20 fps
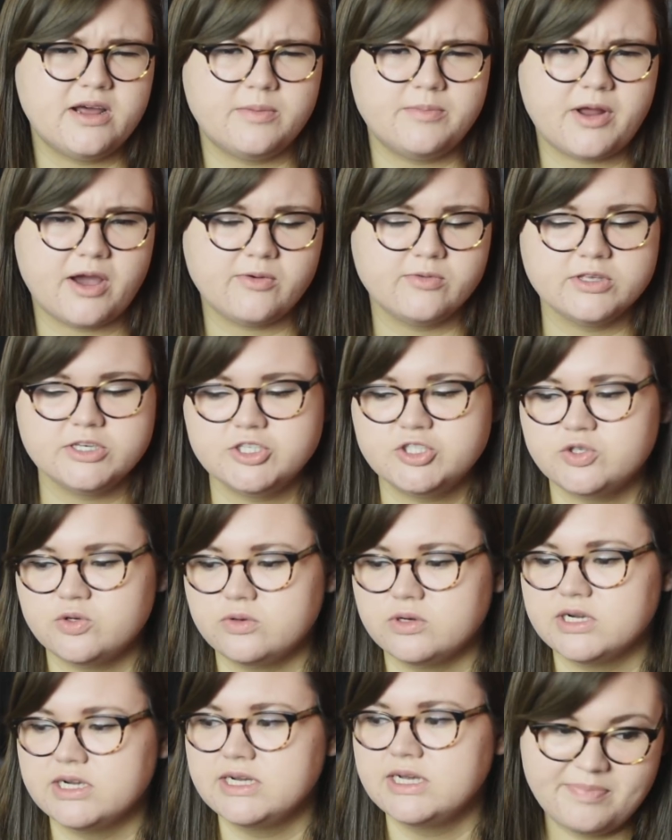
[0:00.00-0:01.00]
I'm not really
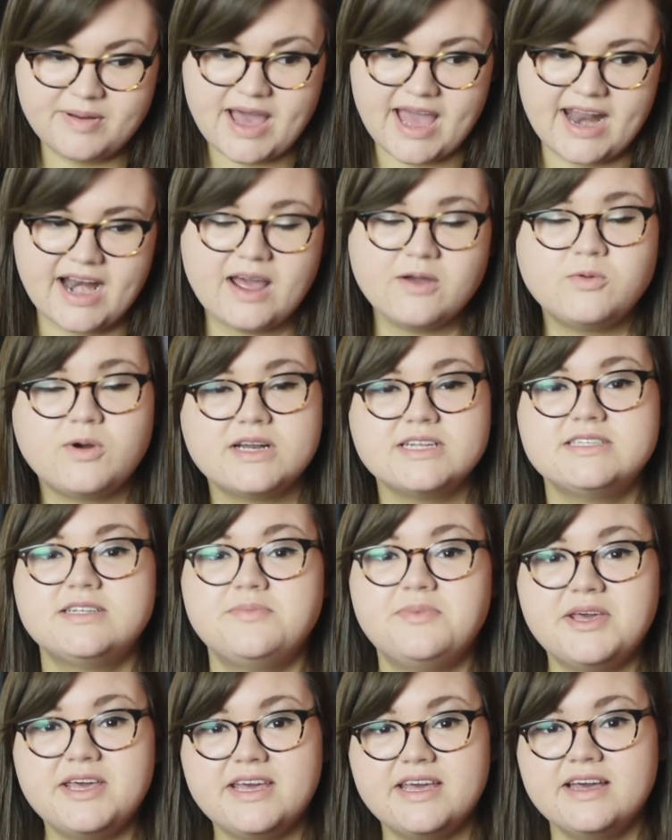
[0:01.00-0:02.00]
sure, but I want it to
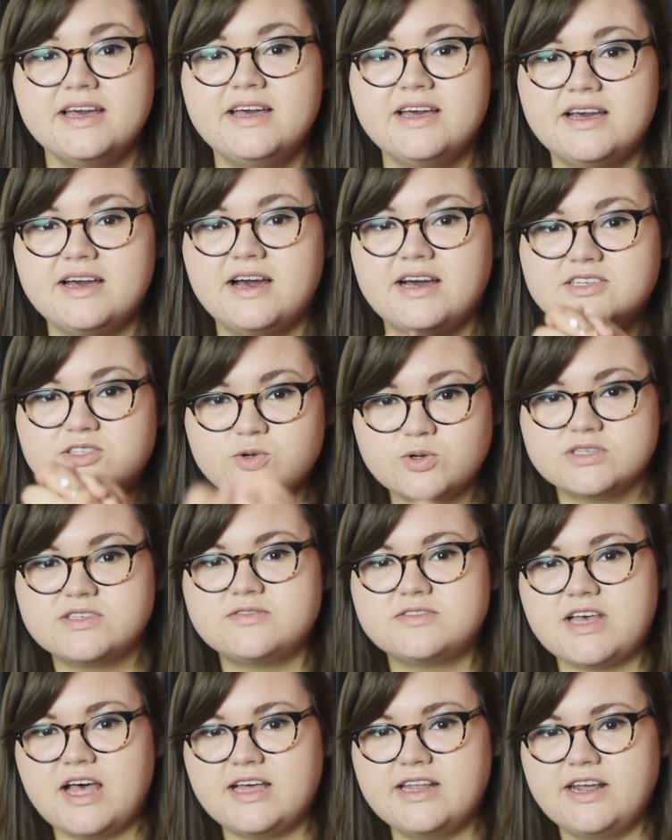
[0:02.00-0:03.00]
be a source
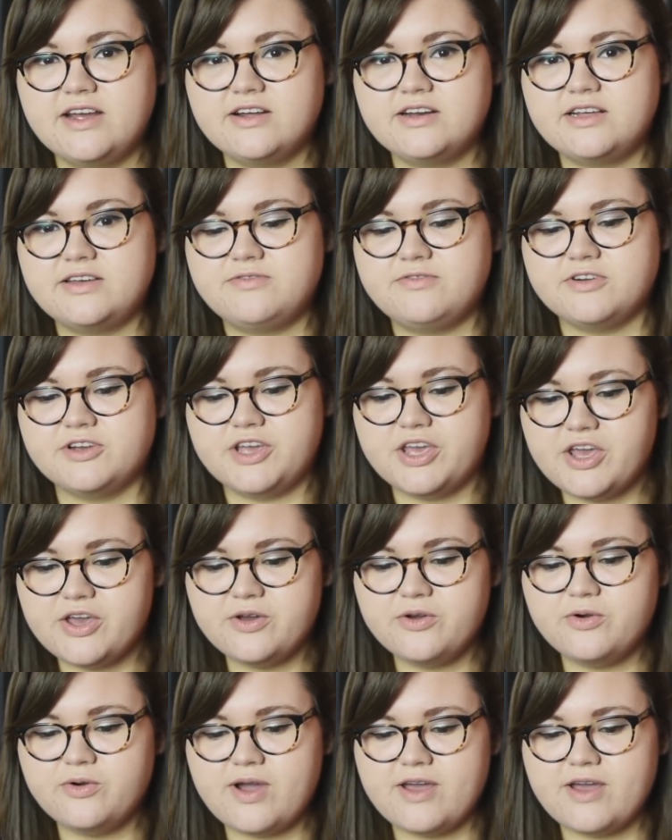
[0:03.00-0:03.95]
of solidarity for you.